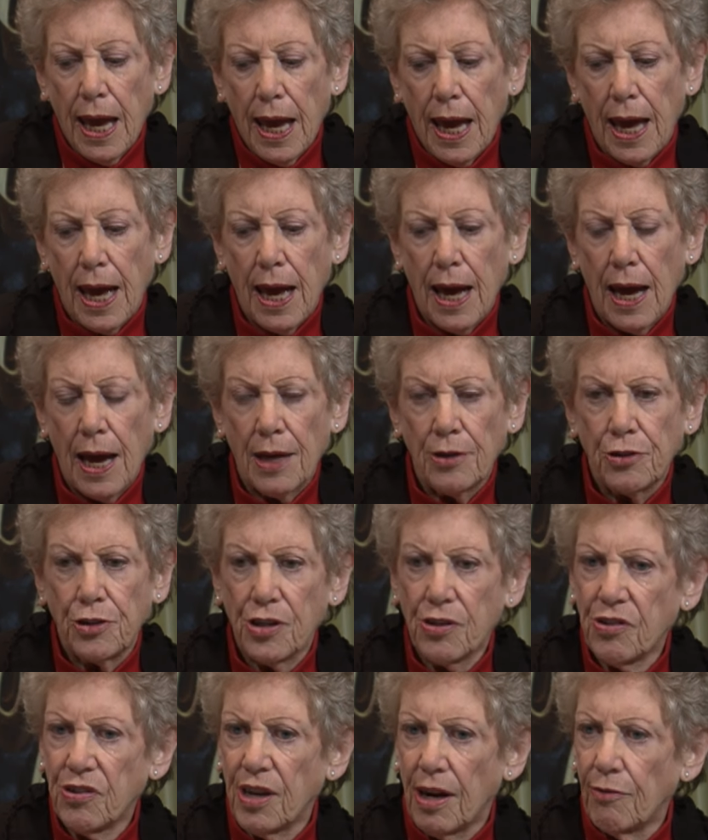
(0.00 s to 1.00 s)
and
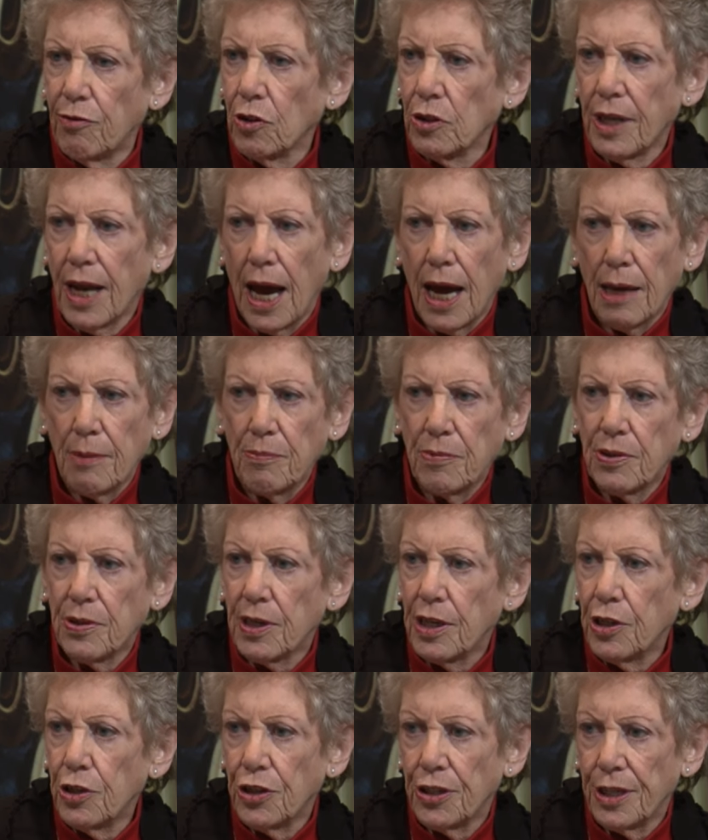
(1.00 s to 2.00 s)
just several times
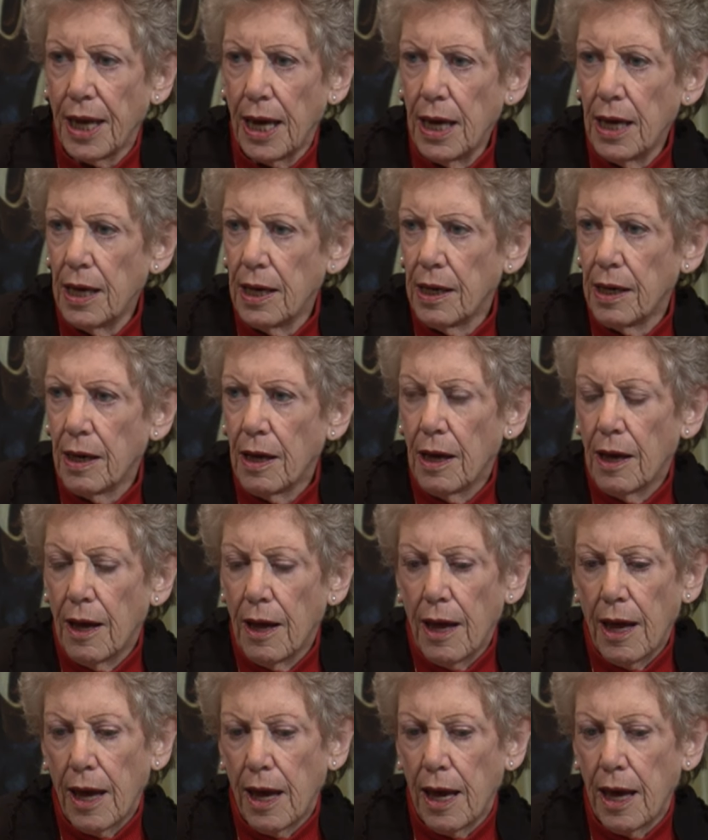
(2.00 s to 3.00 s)
each day.
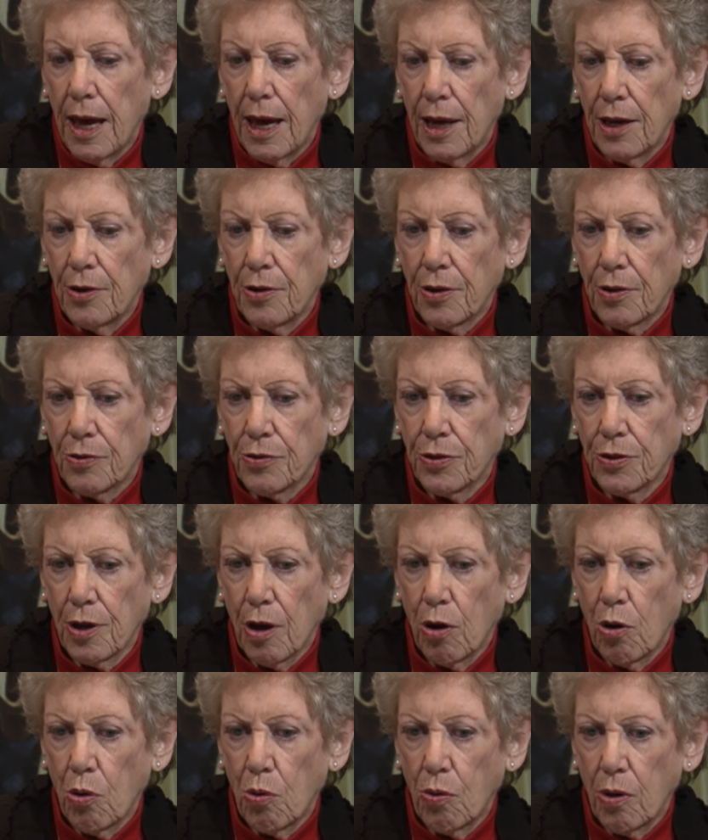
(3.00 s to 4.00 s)
And
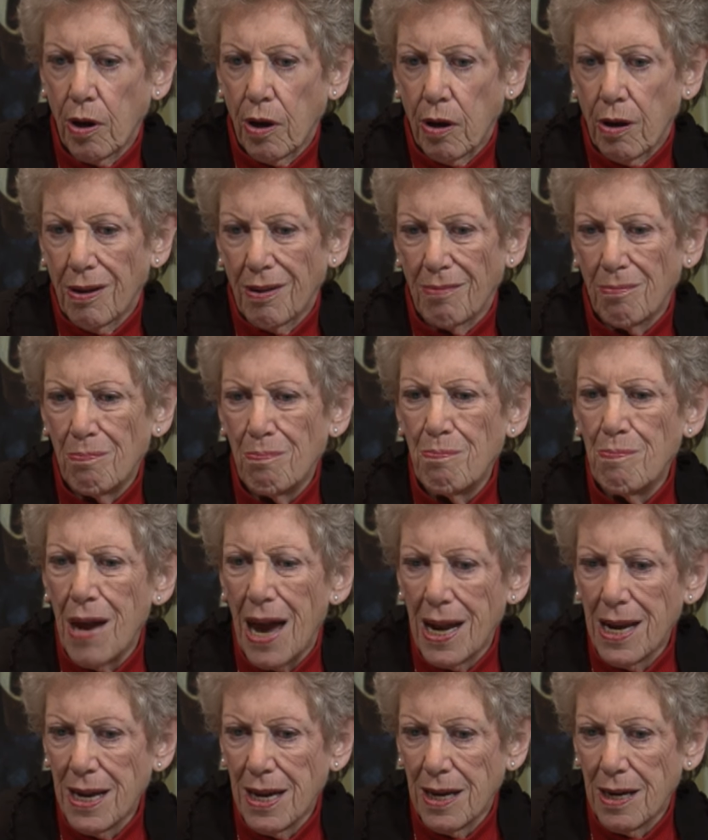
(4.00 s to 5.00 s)
so
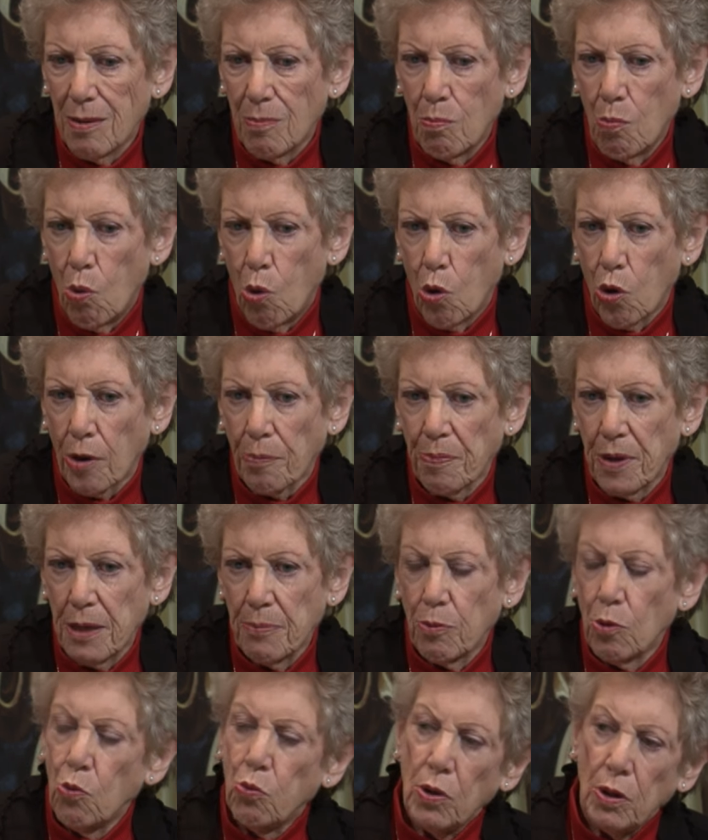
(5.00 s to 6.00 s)
many more
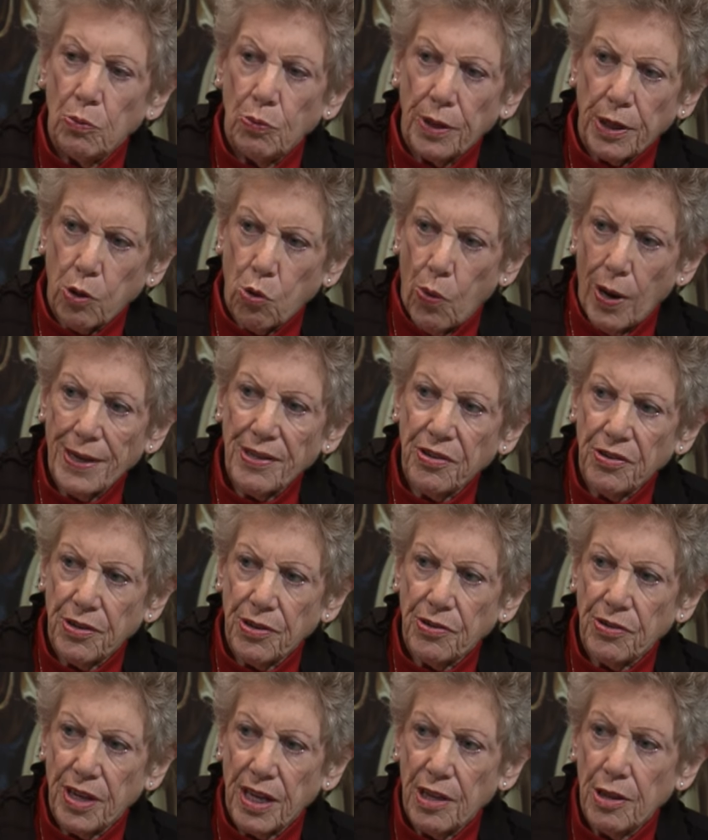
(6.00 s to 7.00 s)
people will request to
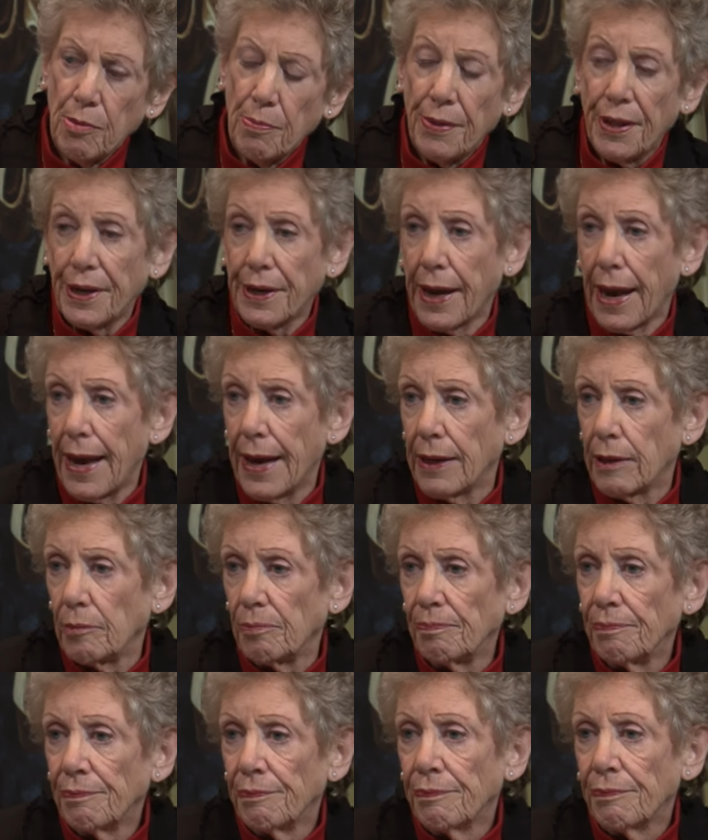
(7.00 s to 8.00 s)
see them than can.
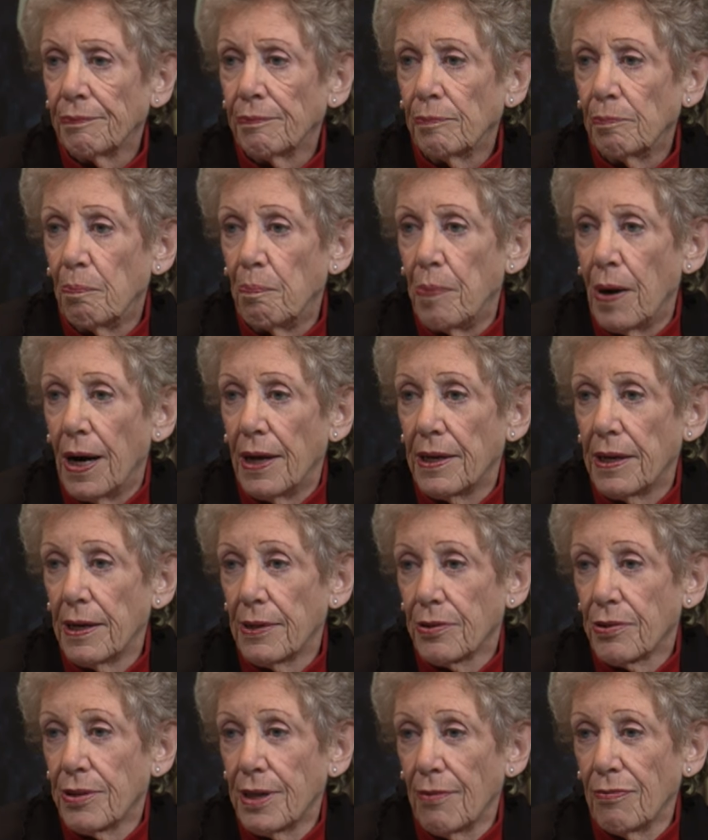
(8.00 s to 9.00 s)
Yeah. But
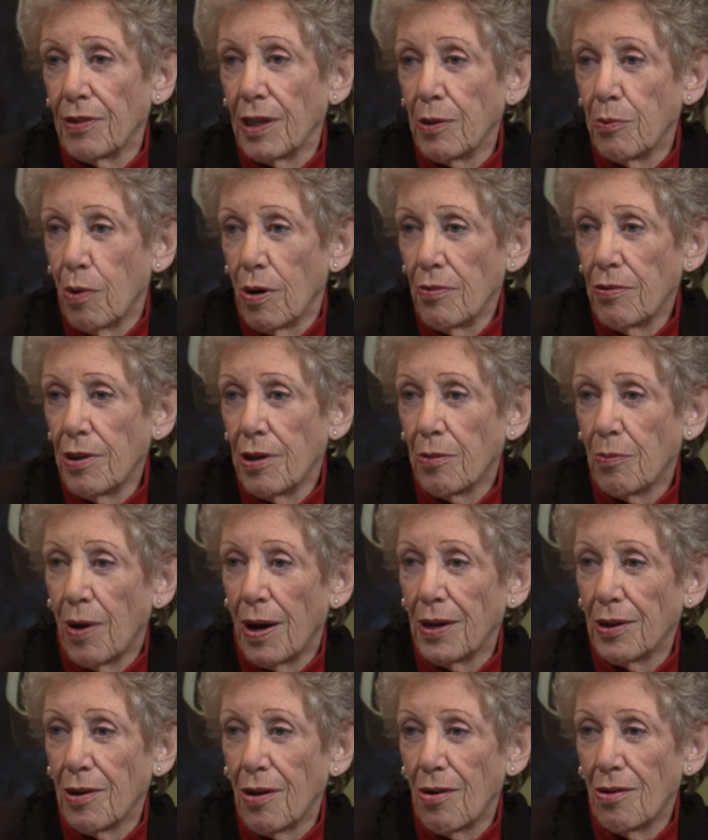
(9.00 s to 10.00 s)
it's definitely worth it. You
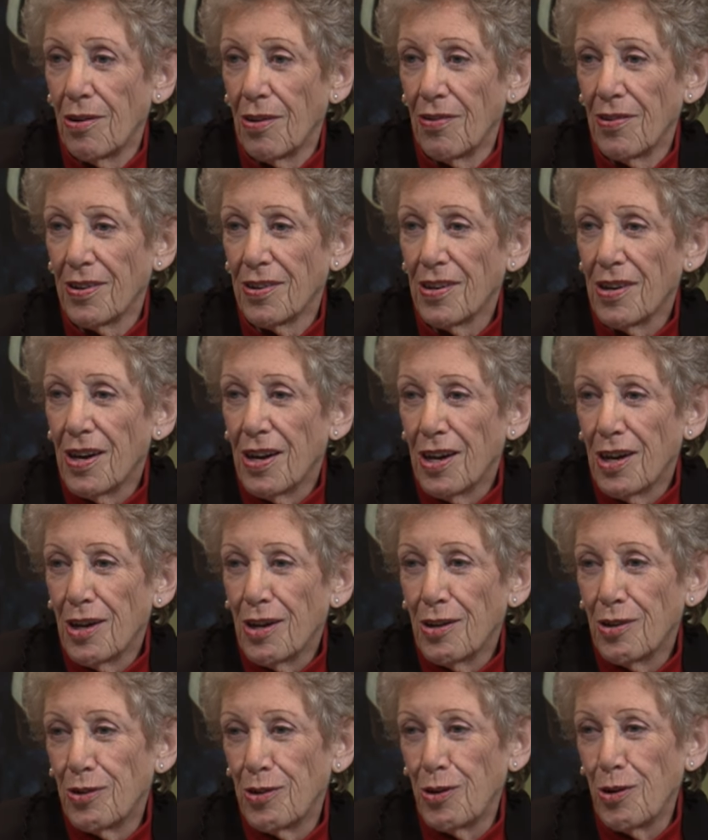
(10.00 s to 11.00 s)
want to go to the
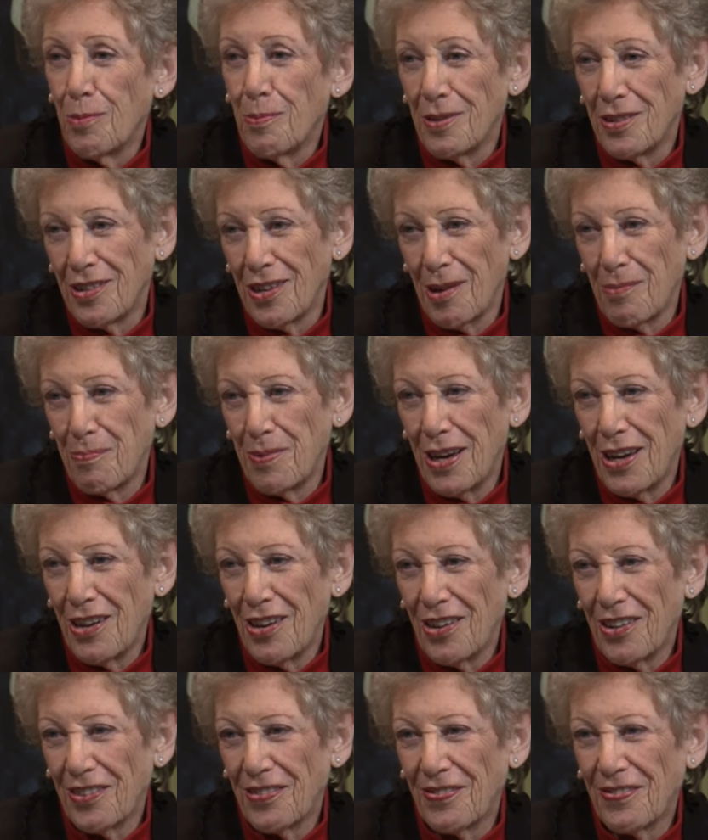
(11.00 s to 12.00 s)
tomb of St. Peter.
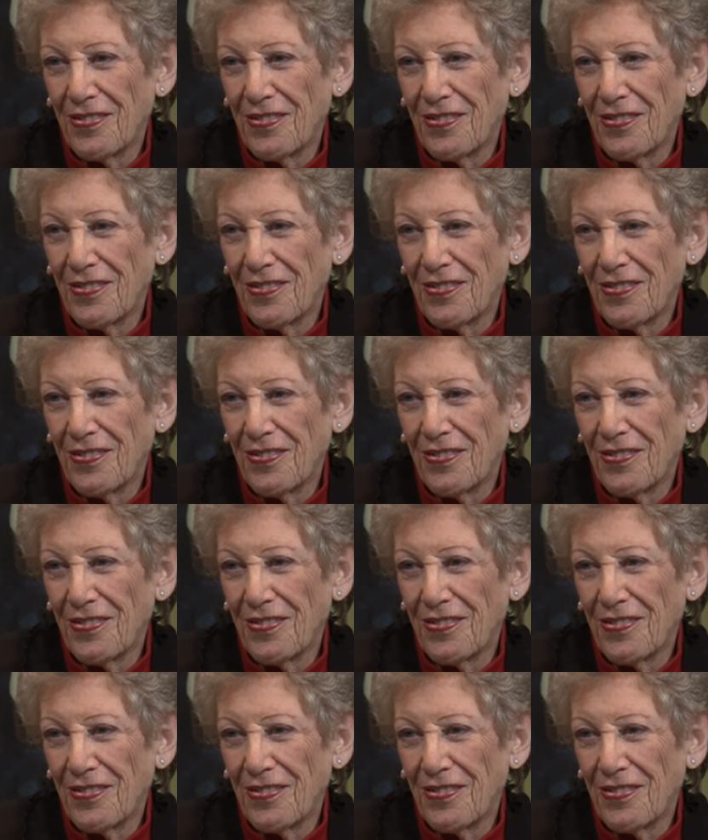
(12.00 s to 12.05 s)
Sure,